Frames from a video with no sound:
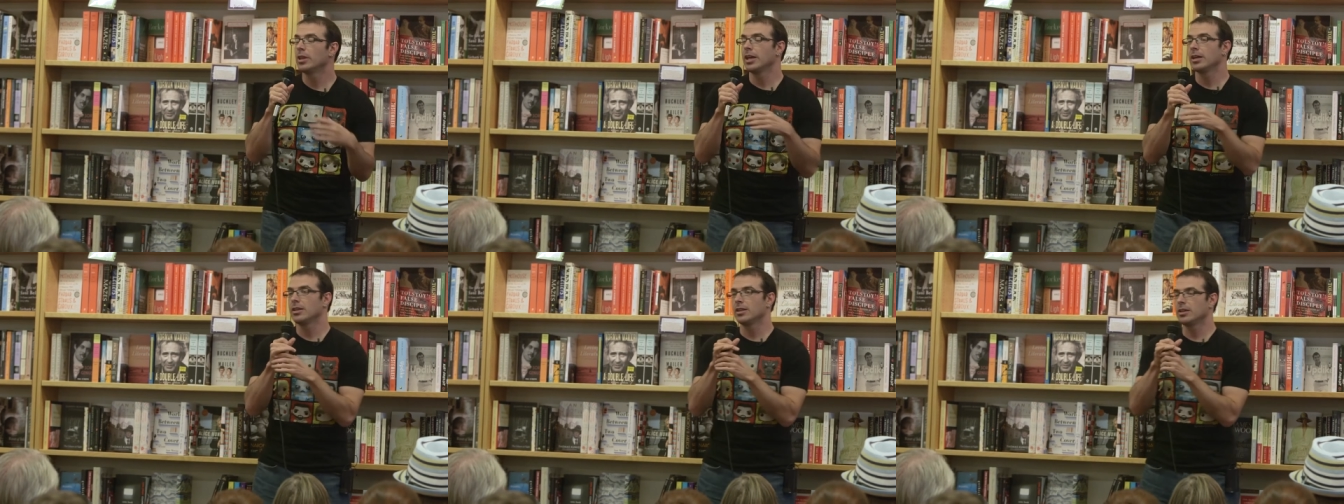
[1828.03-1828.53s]

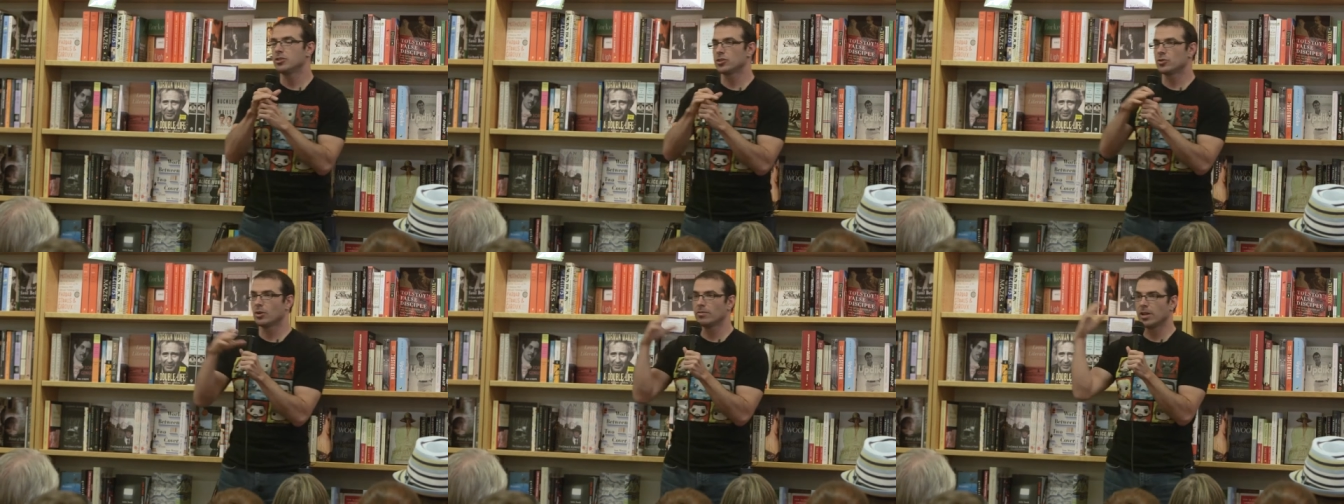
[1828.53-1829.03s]
They they just
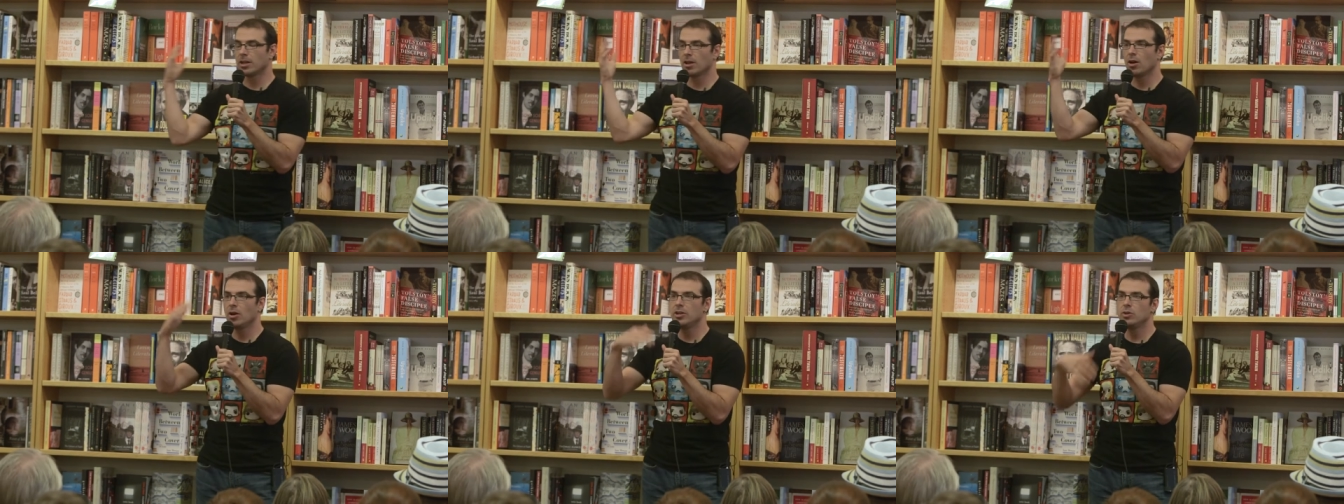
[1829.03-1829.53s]
sort of like
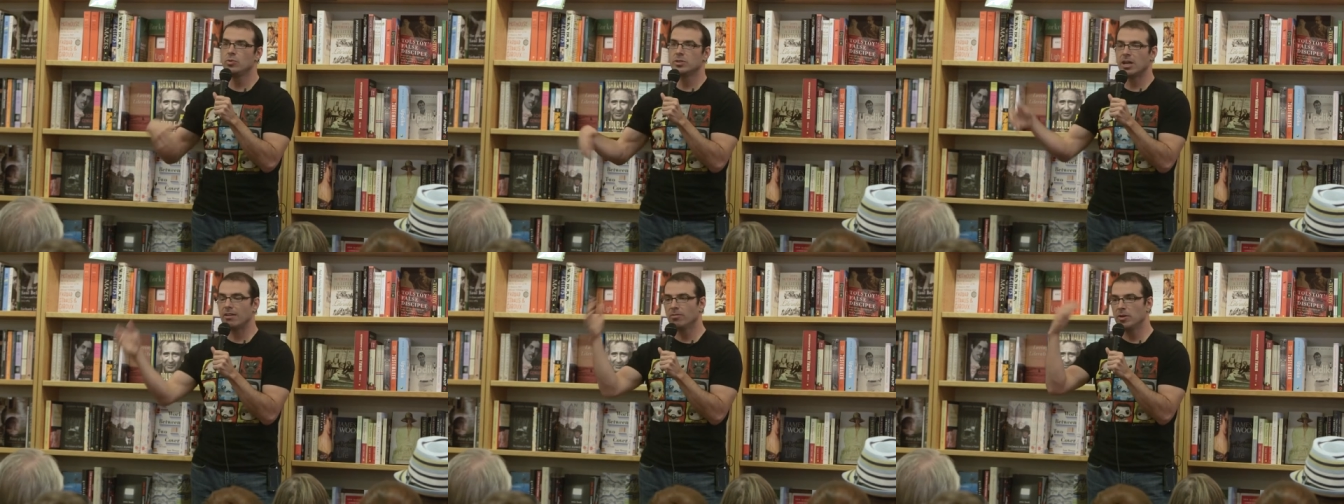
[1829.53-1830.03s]
use
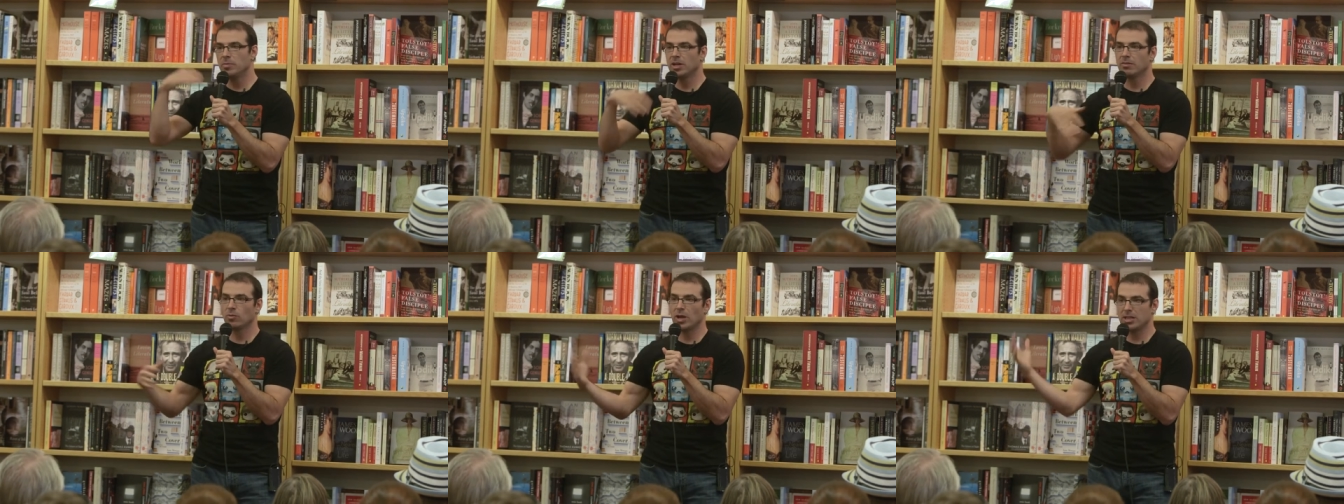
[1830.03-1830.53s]
every bit
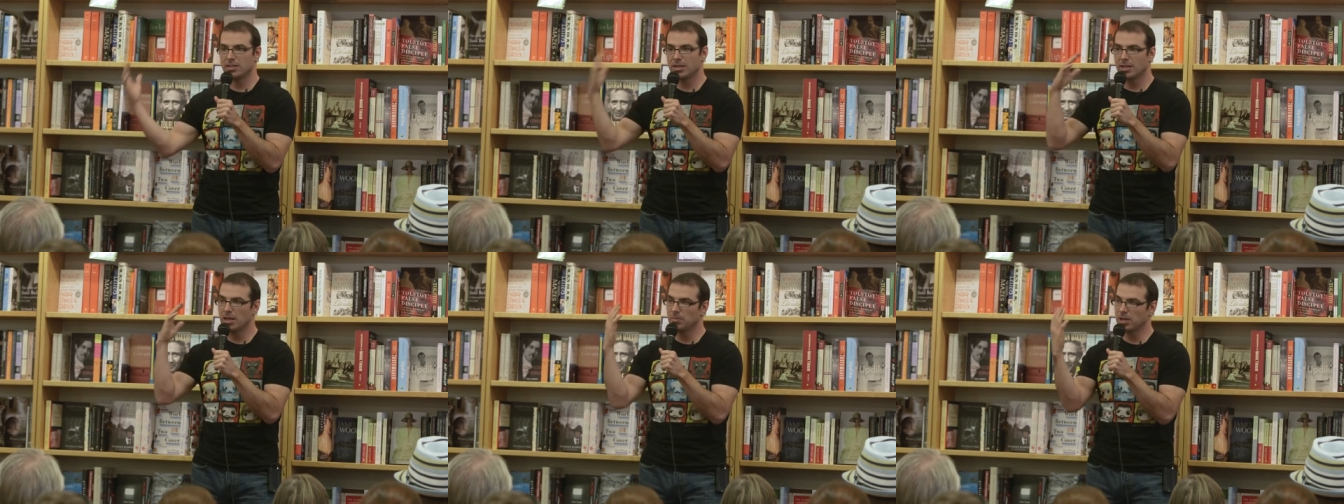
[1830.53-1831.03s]
of waste
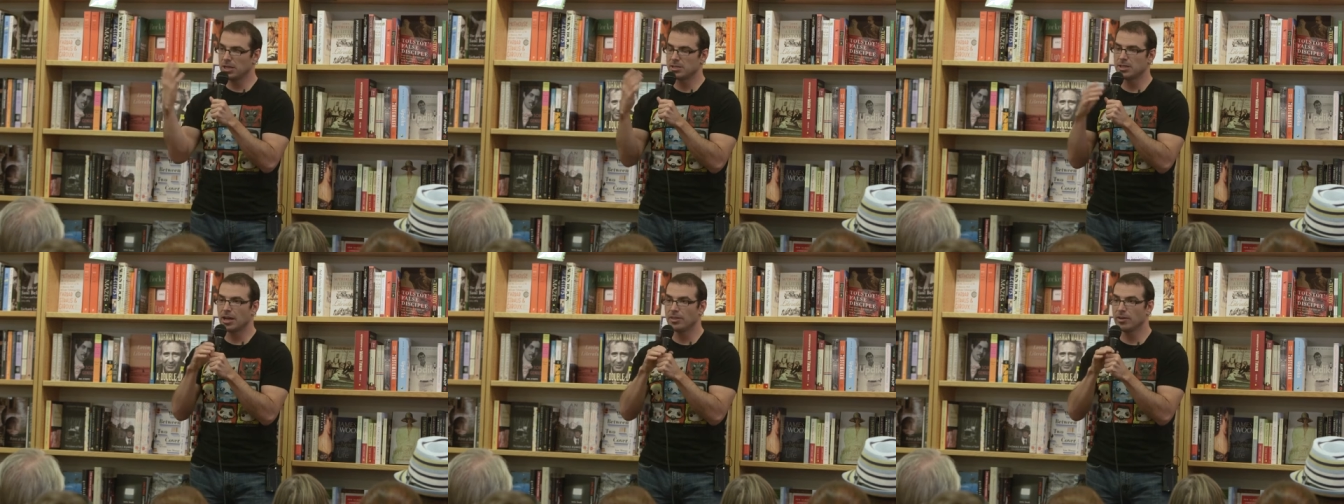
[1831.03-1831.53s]
and keep it
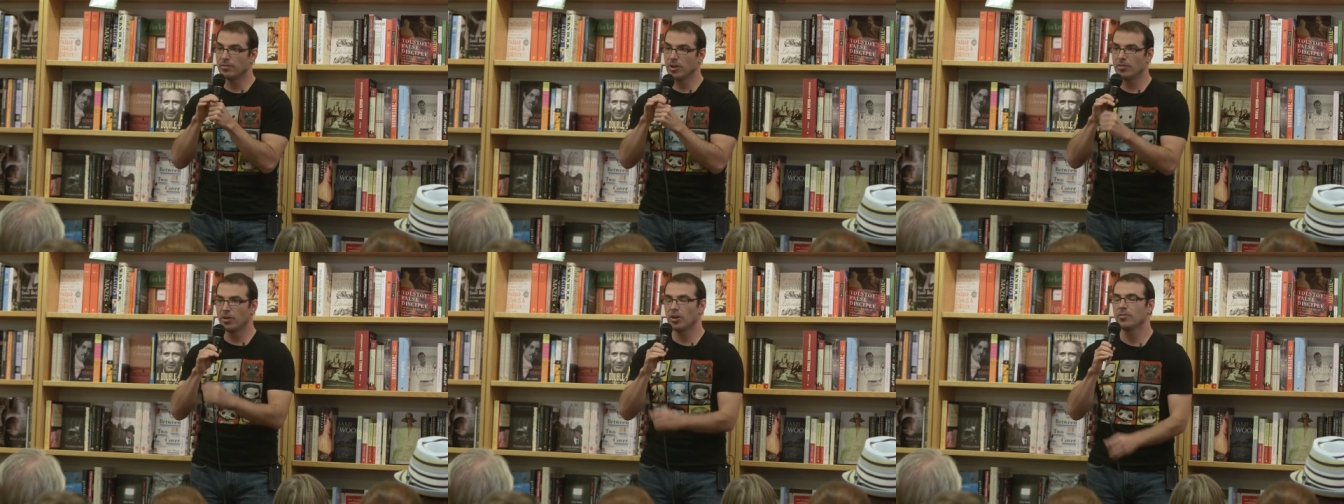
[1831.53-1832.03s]
inside. And they're
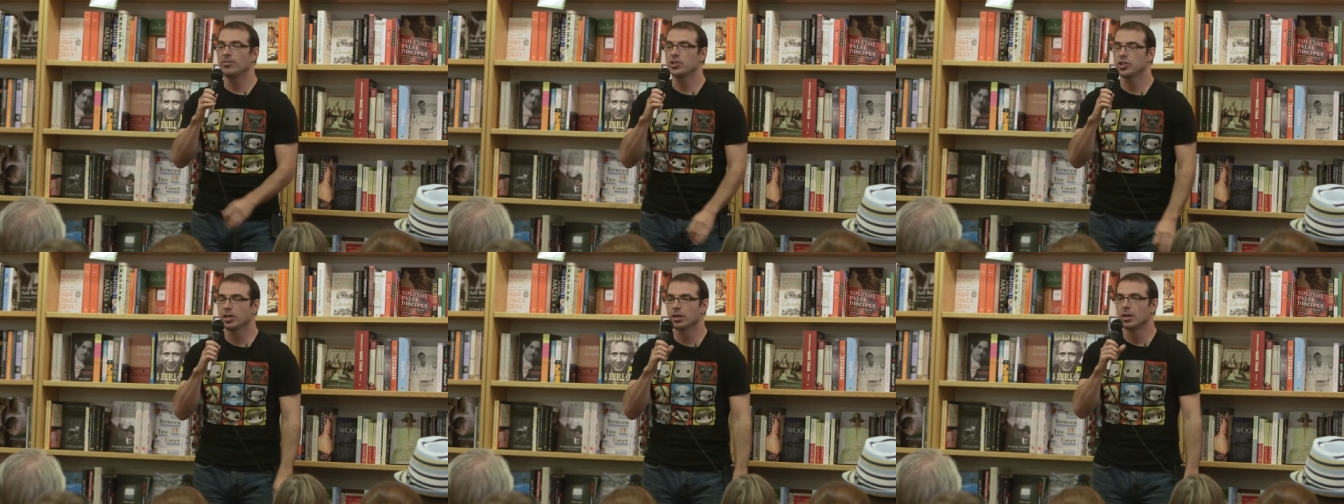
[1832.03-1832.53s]
very very
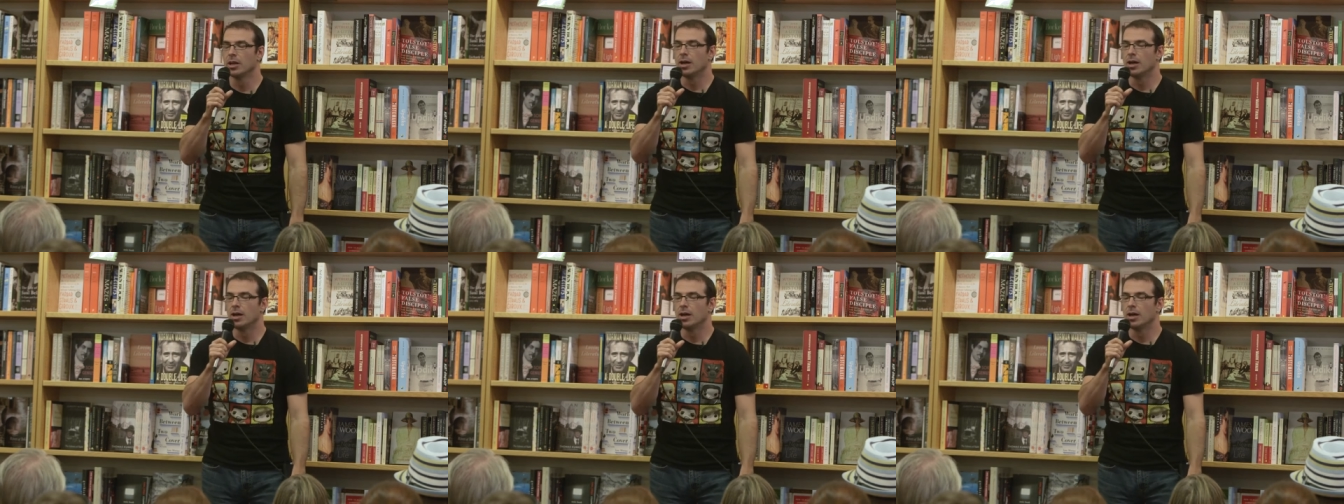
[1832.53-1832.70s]
efficient.